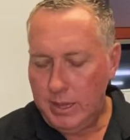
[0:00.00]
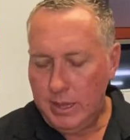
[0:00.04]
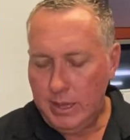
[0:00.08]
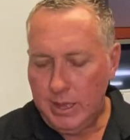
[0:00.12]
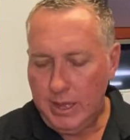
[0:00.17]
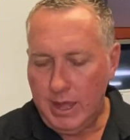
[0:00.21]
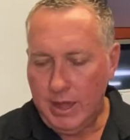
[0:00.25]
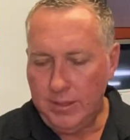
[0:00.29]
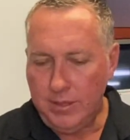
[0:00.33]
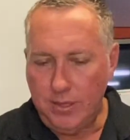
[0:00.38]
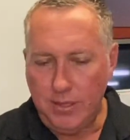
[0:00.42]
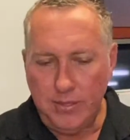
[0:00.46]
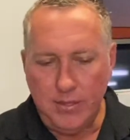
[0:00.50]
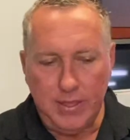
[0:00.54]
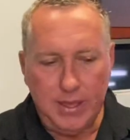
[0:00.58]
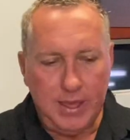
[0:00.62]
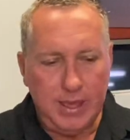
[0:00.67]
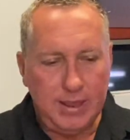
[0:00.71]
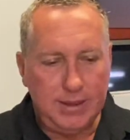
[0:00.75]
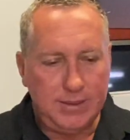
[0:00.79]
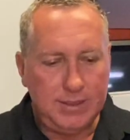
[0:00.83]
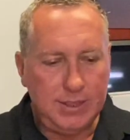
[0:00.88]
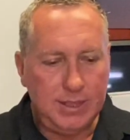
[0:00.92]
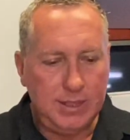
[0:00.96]
Other than
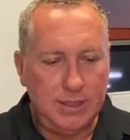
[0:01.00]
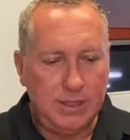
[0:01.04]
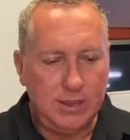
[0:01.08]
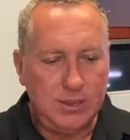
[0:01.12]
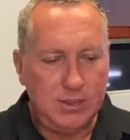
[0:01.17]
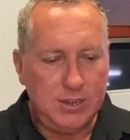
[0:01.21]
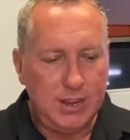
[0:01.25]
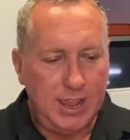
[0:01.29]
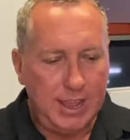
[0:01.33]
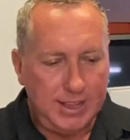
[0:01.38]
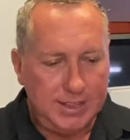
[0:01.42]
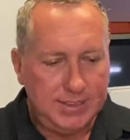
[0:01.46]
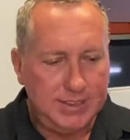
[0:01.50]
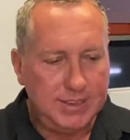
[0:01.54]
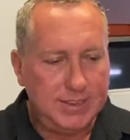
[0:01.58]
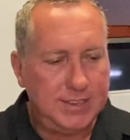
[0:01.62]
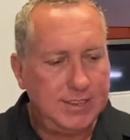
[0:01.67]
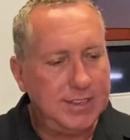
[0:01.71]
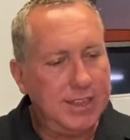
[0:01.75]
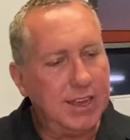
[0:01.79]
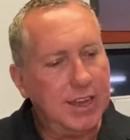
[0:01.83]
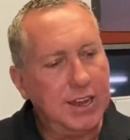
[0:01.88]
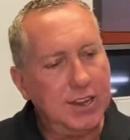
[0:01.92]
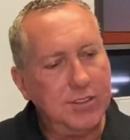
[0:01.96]
that, the jacks are
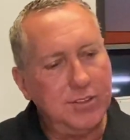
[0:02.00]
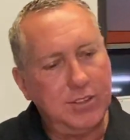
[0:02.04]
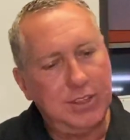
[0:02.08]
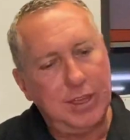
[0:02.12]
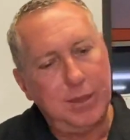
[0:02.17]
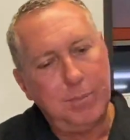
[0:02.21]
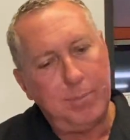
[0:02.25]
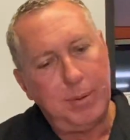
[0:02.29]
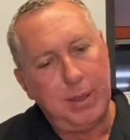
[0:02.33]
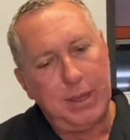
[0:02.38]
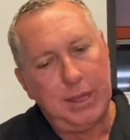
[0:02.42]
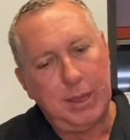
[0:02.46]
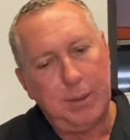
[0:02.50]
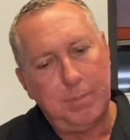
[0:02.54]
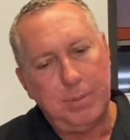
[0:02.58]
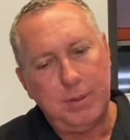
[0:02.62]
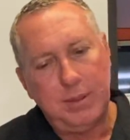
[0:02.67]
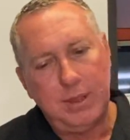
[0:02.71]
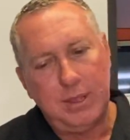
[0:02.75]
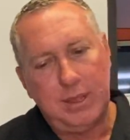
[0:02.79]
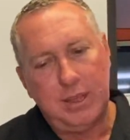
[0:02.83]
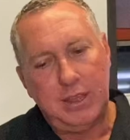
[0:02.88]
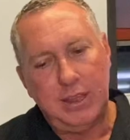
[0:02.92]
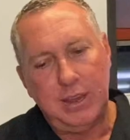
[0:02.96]
starting to get back up in
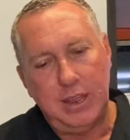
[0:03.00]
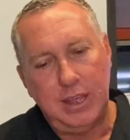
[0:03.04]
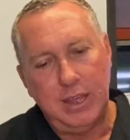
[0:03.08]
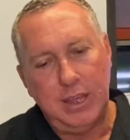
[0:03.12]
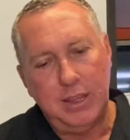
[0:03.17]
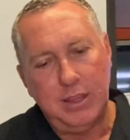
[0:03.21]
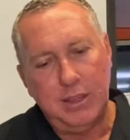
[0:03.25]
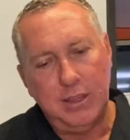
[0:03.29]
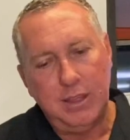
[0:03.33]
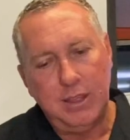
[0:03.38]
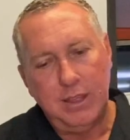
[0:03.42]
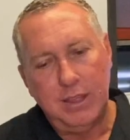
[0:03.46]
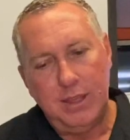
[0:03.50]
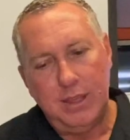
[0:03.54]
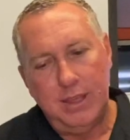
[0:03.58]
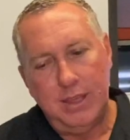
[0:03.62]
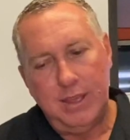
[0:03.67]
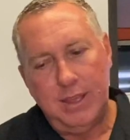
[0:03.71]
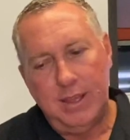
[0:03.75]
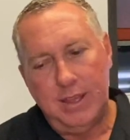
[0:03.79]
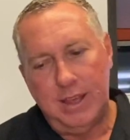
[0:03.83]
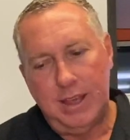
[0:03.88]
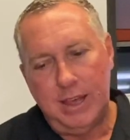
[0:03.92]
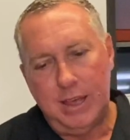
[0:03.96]
the canal.
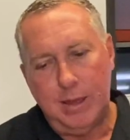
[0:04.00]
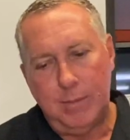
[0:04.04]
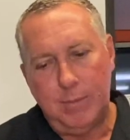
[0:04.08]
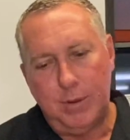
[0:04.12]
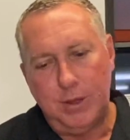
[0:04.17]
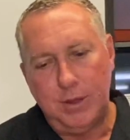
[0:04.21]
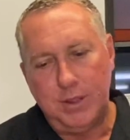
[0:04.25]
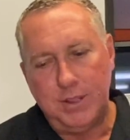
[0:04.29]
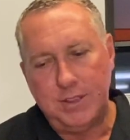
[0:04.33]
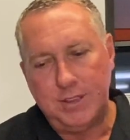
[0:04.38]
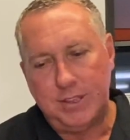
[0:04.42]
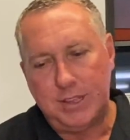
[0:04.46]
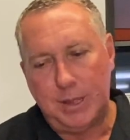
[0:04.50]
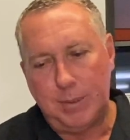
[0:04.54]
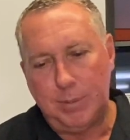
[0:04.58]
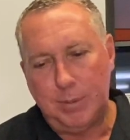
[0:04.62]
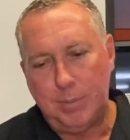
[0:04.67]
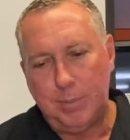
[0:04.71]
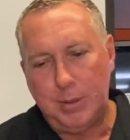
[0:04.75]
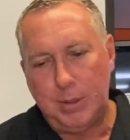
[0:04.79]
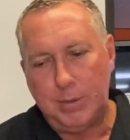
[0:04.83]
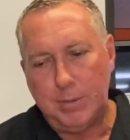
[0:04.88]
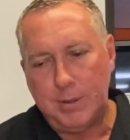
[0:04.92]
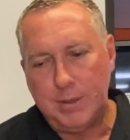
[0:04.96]
I know there's a couple of
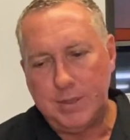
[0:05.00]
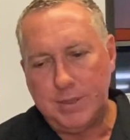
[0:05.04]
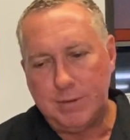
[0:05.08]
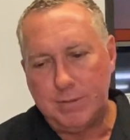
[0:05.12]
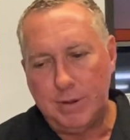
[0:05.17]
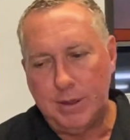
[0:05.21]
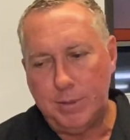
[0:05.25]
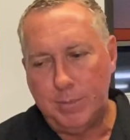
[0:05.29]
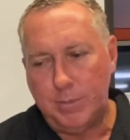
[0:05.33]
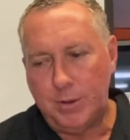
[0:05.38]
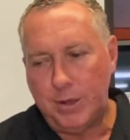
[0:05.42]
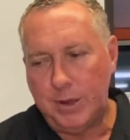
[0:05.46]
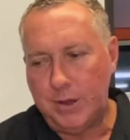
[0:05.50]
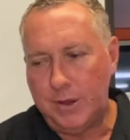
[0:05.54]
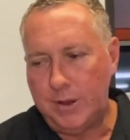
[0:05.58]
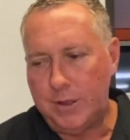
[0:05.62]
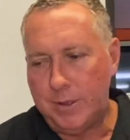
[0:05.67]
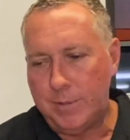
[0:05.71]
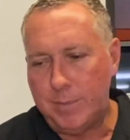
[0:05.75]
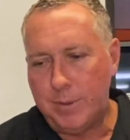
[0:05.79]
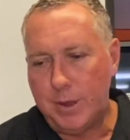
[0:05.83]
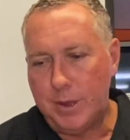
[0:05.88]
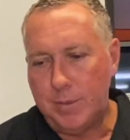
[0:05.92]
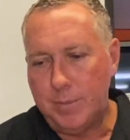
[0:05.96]
big ones around my area at
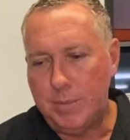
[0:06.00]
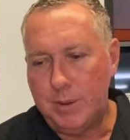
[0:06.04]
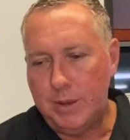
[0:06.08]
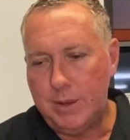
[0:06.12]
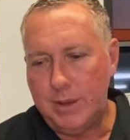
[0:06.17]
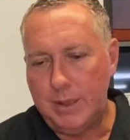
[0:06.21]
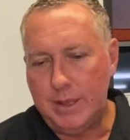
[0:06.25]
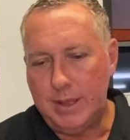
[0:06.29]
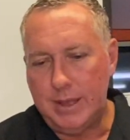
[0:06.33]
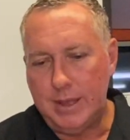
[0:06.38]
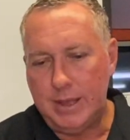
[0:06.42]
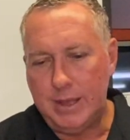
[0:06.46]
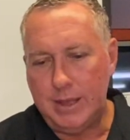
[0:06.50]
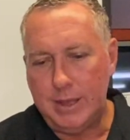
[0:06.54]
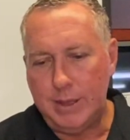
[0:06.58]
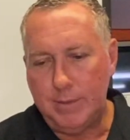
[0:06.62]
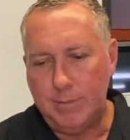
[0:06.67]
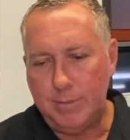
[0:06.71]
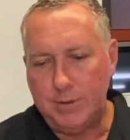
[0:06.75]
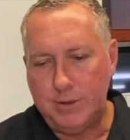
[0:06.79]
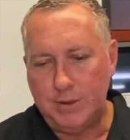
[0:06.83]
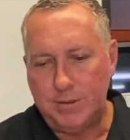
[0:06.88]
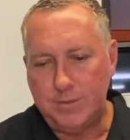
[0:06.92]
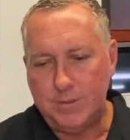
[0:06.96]
the moment,
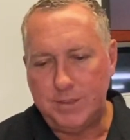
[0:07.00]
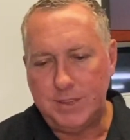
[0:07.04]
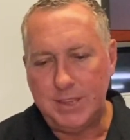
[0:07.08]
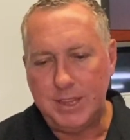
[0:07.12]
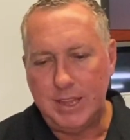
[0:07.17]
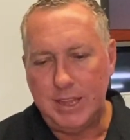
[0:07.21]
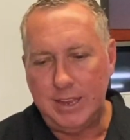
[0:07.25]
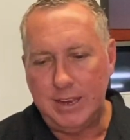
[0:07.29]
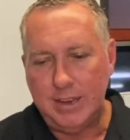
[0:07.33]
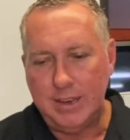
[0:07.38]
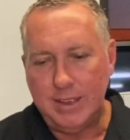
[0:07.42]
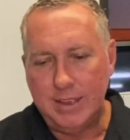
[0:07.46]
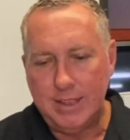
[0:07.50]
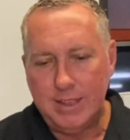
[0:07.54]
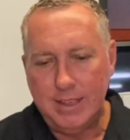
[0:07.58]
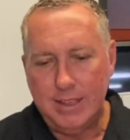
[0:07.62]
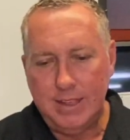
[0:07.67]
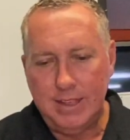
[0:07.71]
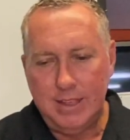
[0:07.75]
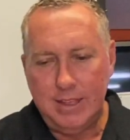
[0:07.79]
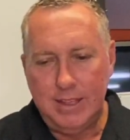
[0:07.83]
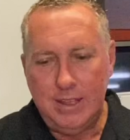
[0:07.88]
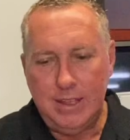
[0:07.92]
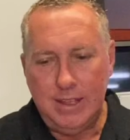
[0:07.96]
which I've seen,
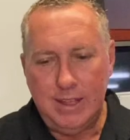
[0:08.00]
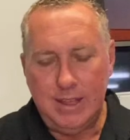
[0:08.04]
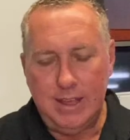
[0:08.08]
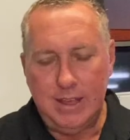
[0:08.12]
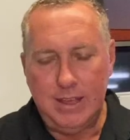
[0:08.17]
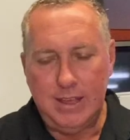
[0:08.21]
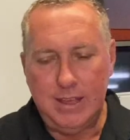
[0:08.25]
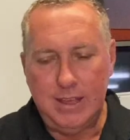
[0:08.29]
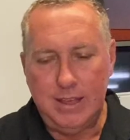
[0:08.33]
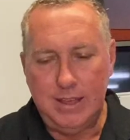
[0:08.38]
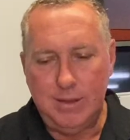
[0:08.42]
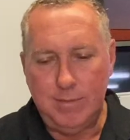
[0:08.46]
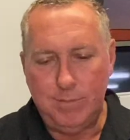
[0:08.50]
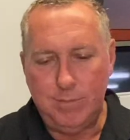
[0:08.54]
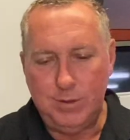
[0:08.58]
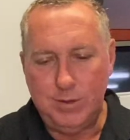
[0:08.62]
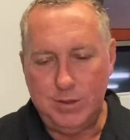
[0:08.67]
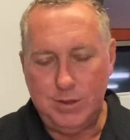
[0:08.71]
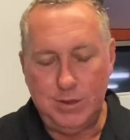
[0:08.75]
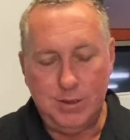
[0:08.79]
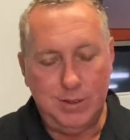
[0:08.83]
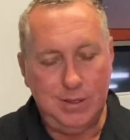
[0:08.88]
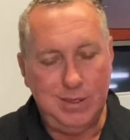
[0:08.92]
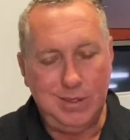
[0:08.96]
which
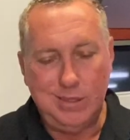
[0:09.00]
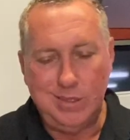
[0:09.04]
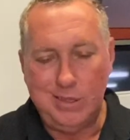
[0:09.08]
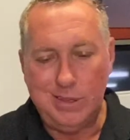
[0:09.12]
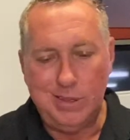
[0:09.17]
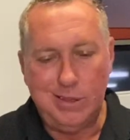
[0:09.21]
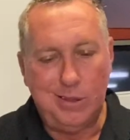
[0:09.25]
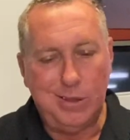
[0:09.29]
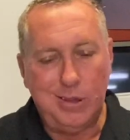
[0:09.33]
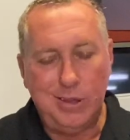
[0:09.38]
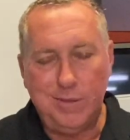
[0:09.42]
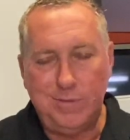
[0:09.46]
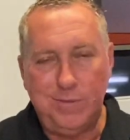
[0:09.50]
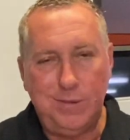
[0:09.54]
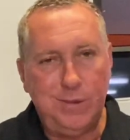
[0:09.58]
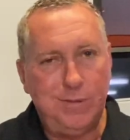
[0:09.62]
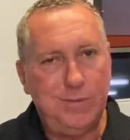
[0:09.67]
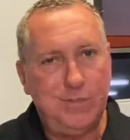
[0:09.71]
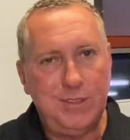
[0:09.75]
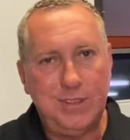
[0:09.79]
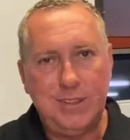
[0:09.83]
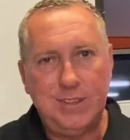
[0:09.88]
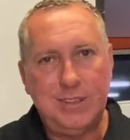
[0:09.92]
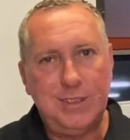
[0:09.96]
are in the high
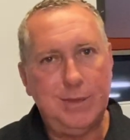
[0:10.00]
50s.